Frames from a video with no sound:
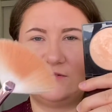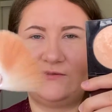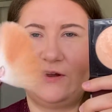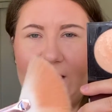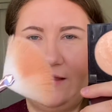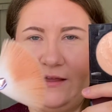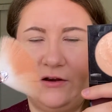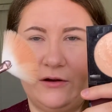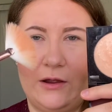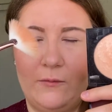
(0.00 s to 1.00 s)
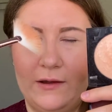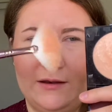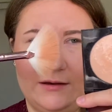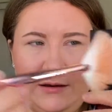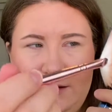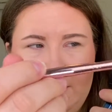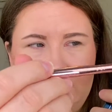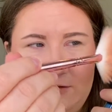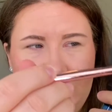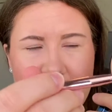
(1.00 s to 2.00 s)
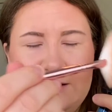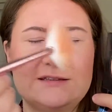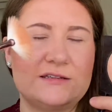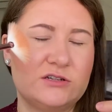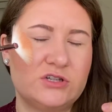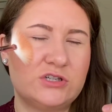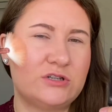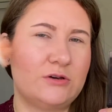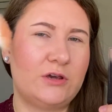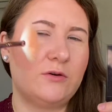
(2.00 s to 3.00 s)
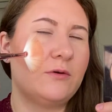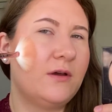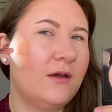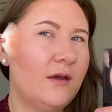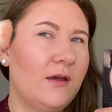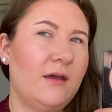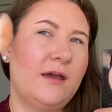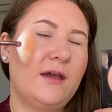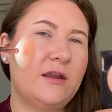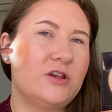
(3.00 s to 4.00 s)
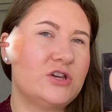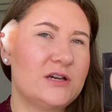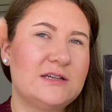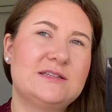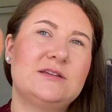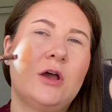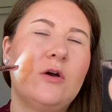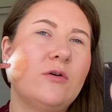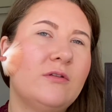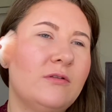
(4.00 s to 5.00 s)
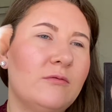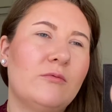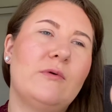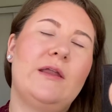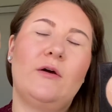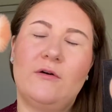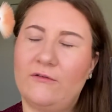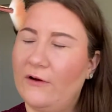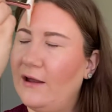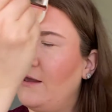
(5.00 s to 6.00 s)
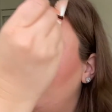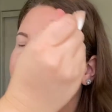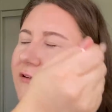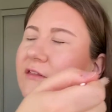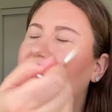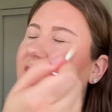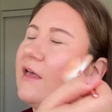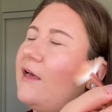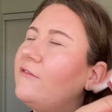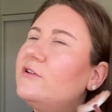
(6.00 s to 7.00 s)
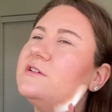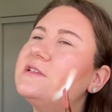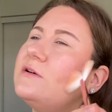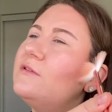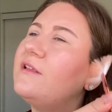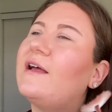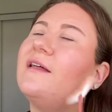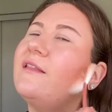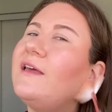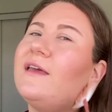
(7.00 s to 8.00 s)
for highlighter, I went into this, and I'll just show you, and I just went over everything ever so lightly